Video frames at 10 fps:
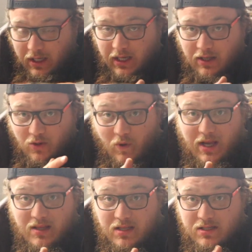and the
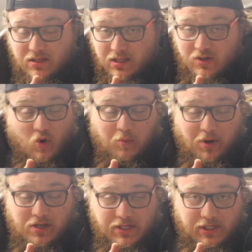way this whole
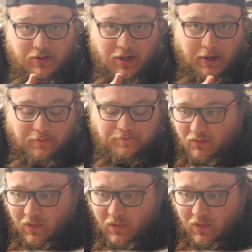project turned out.